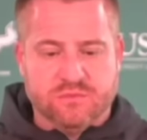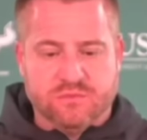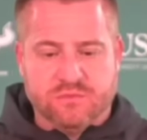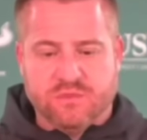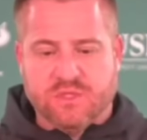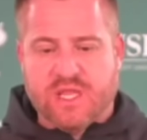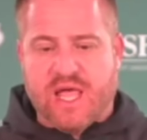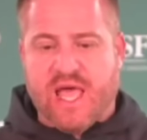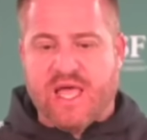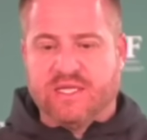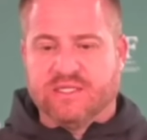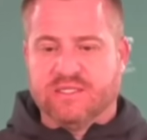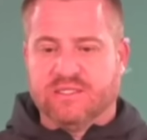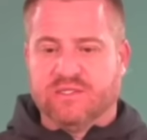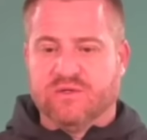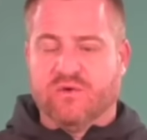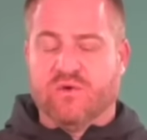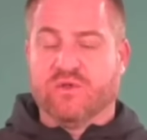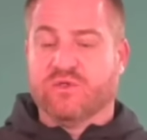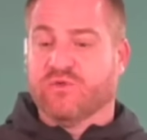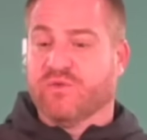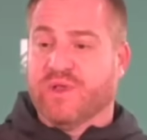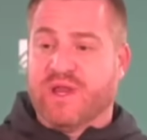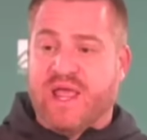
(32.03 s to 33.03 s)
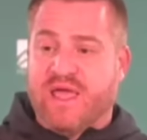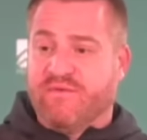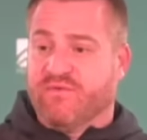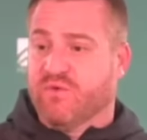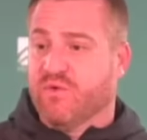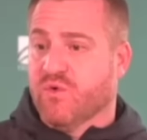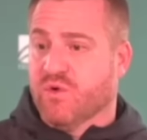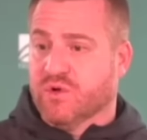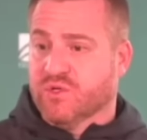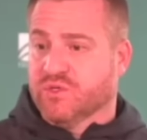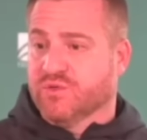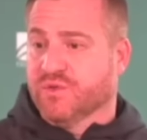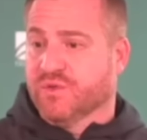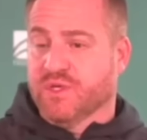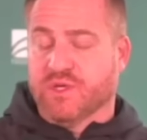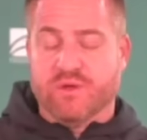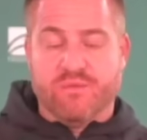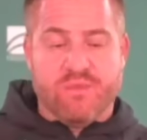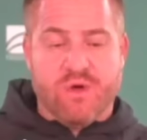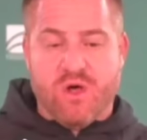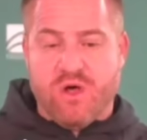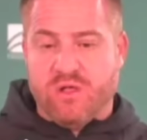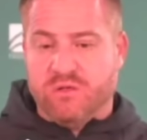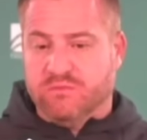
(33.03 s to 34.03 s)
Last, or 3.5 quarters, really
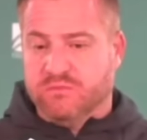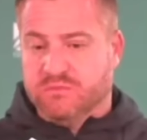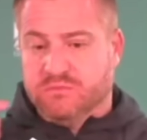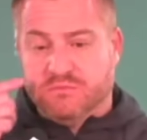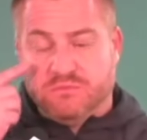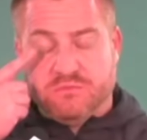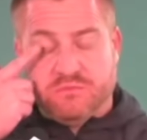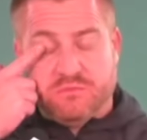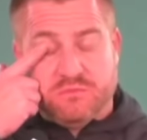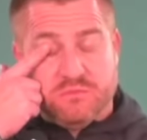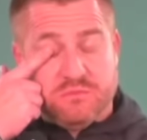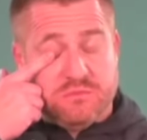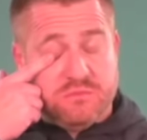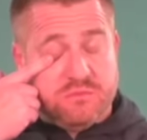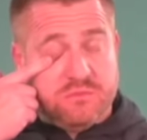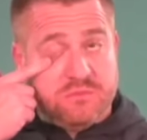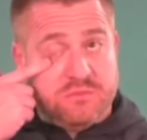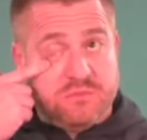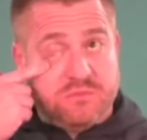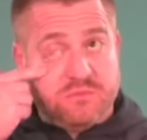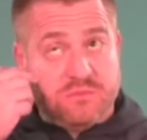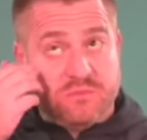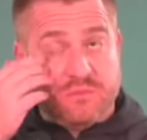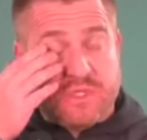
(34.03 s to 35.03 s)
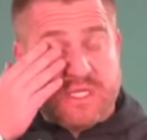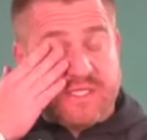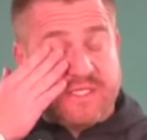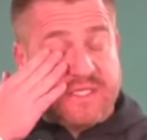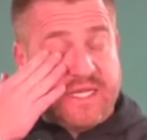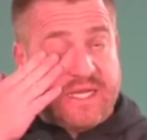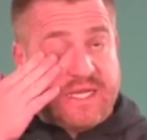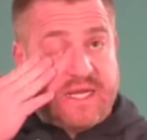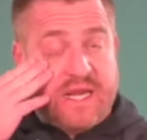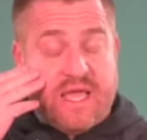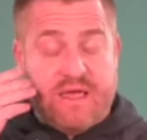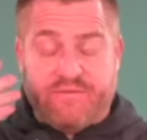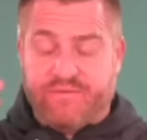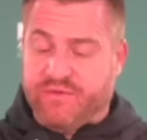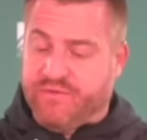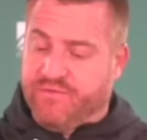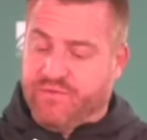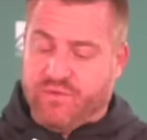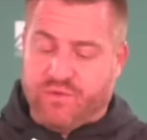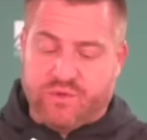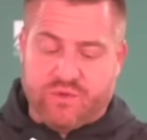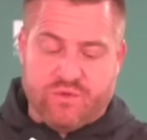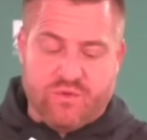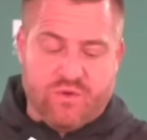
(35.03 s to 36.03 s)
good ball. That second half of the
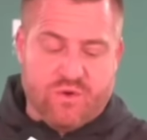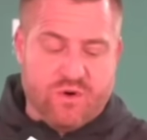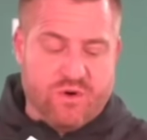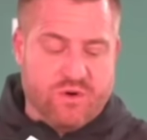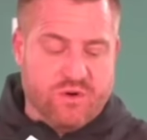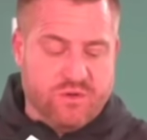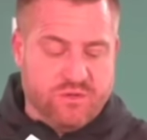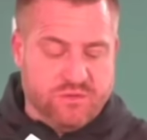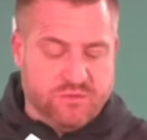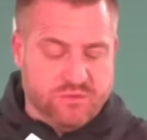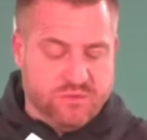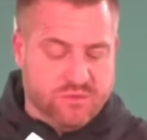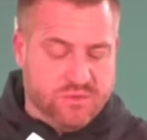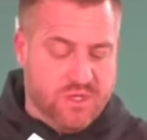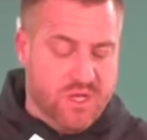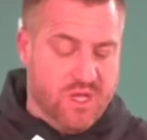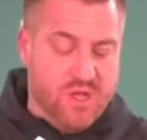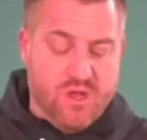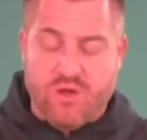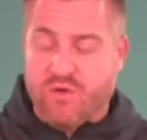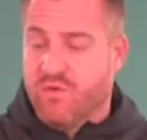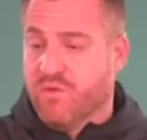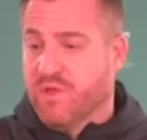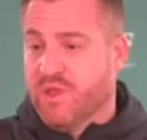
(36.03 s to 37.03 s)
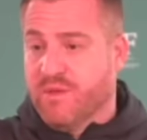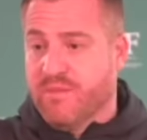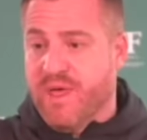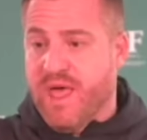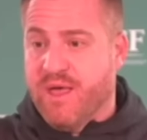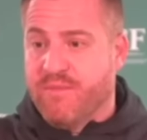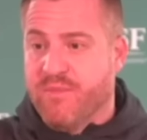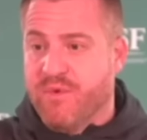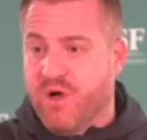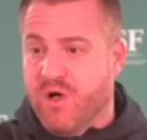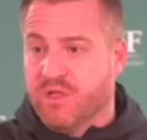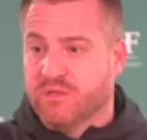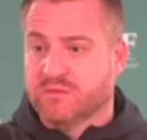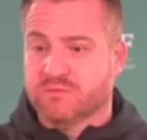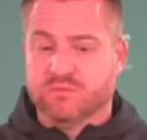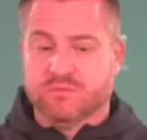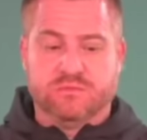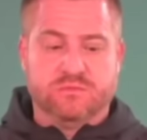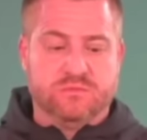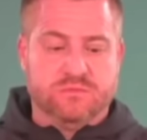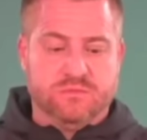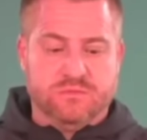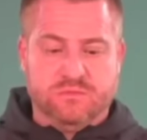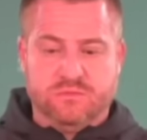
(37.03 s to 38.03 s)
fourth quarter, really bad ball.
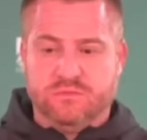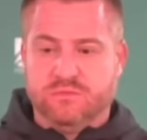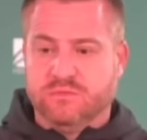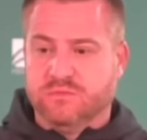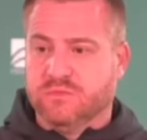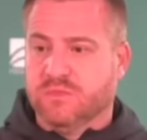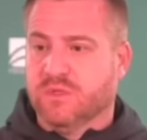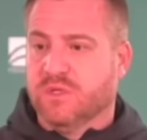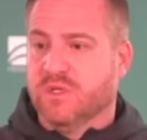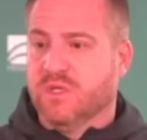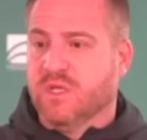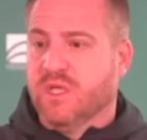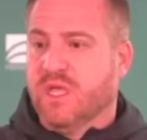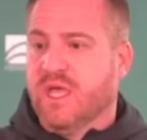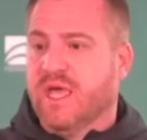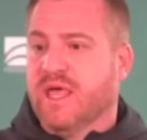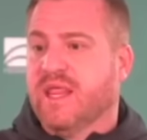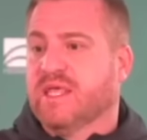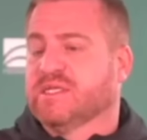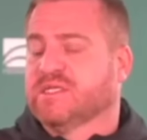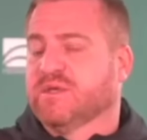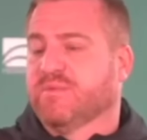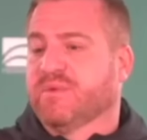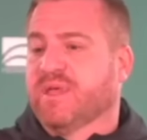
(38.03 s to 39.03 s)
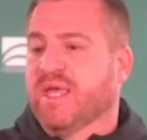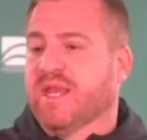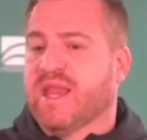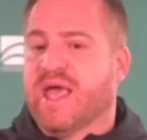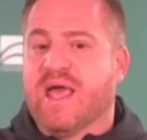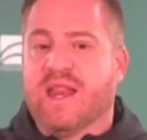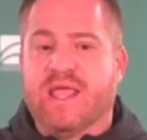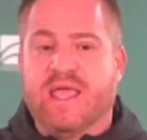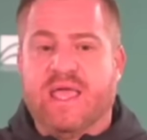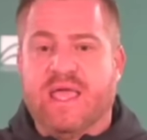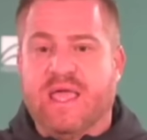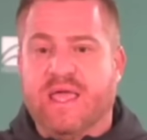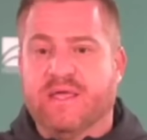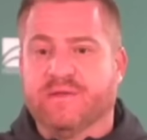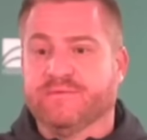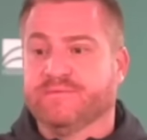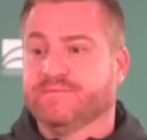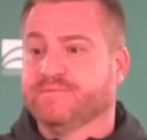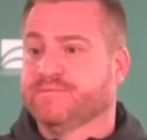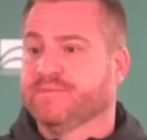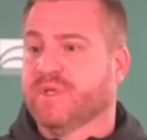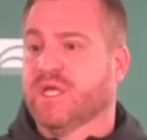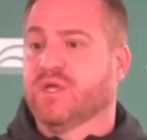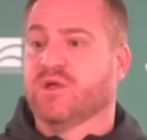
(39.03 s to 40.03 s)
It ends up getting out of hand.
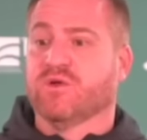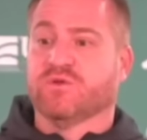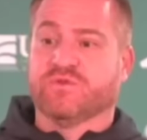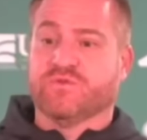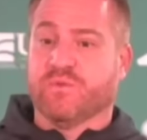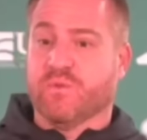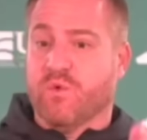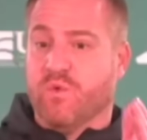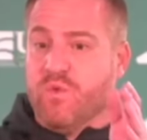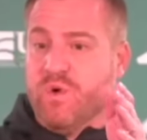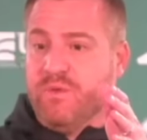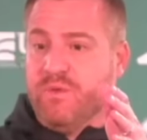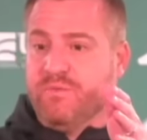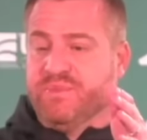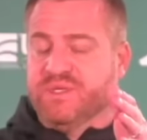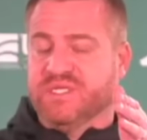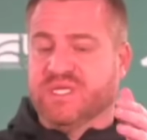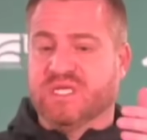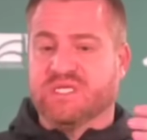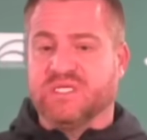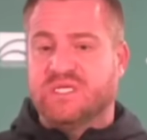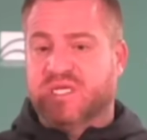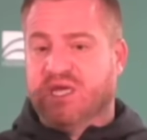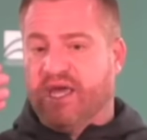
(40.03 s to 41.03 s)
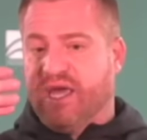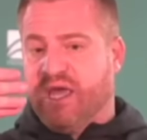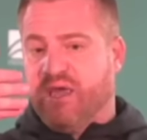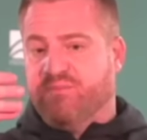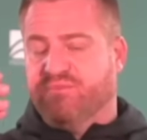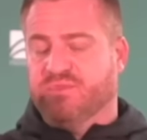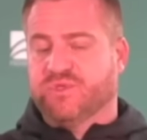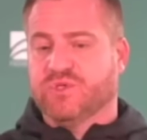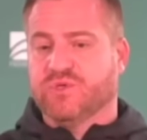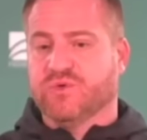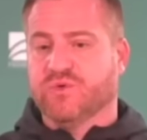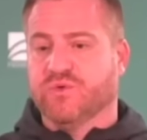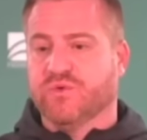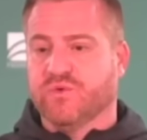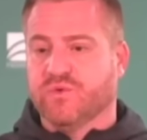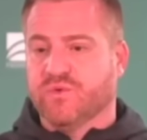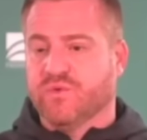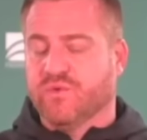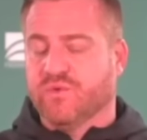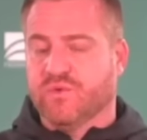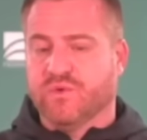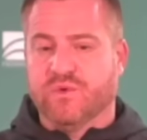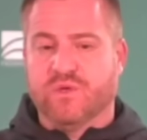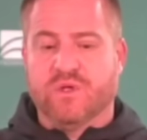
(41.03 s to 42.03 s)
It goes from a one possession game to
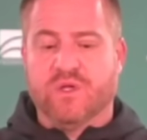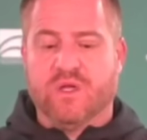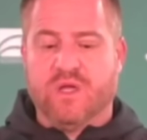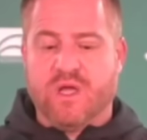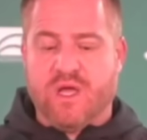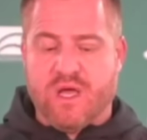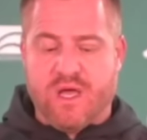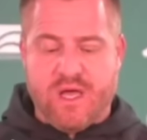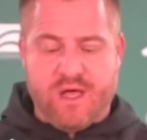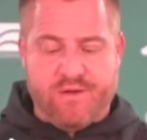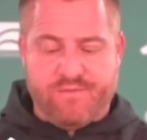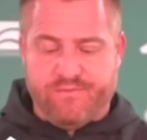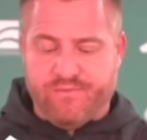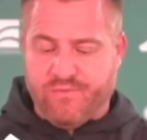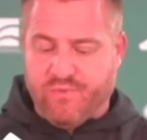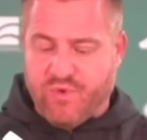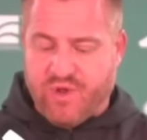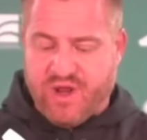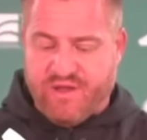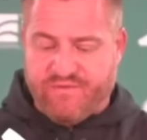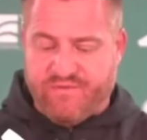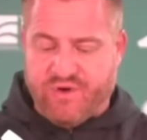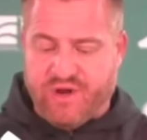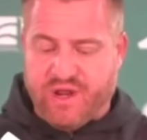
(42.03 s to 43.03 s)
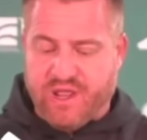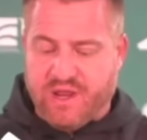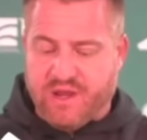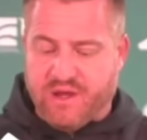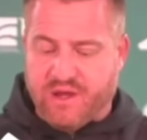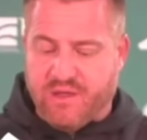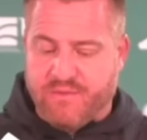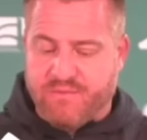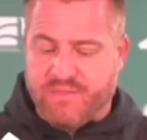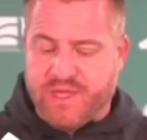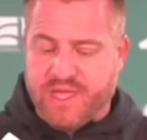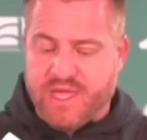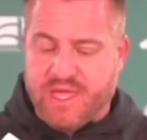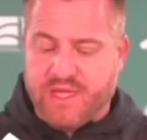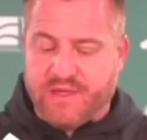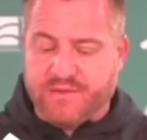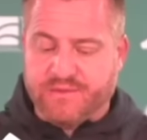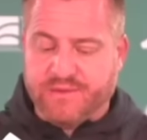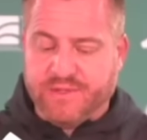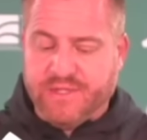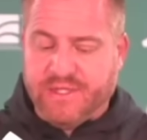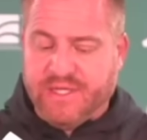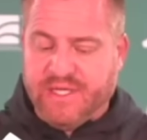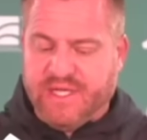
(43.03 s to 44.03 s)
whatever it ended up being.
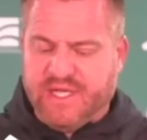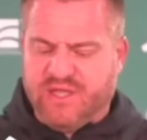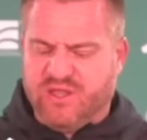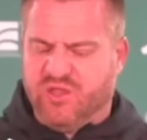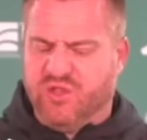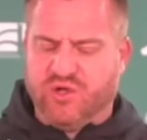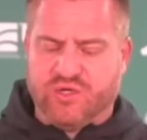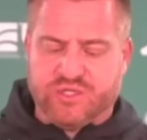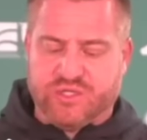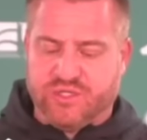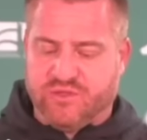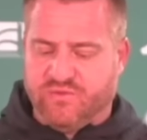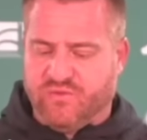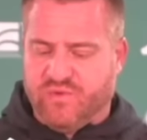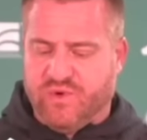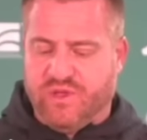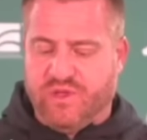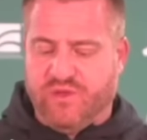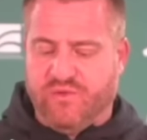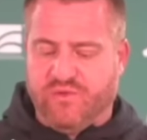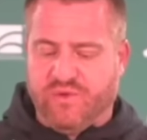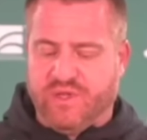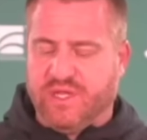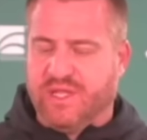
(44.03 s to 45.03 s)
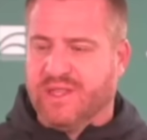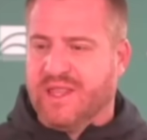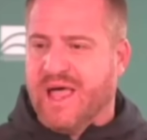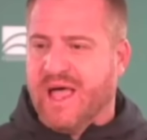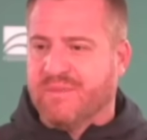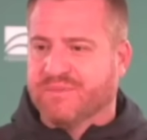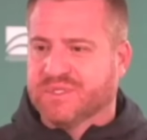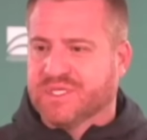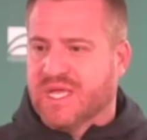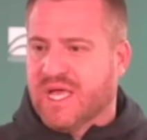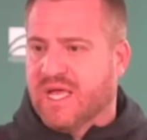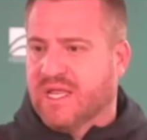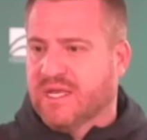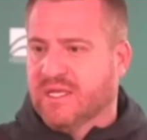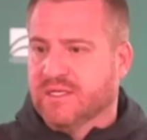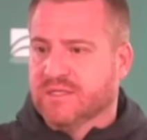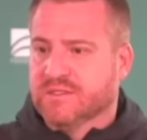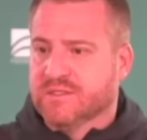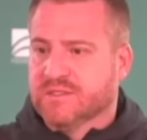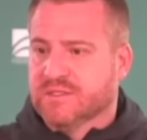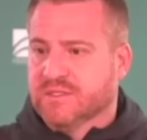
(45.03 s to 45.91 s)
Looks really, really lopsided.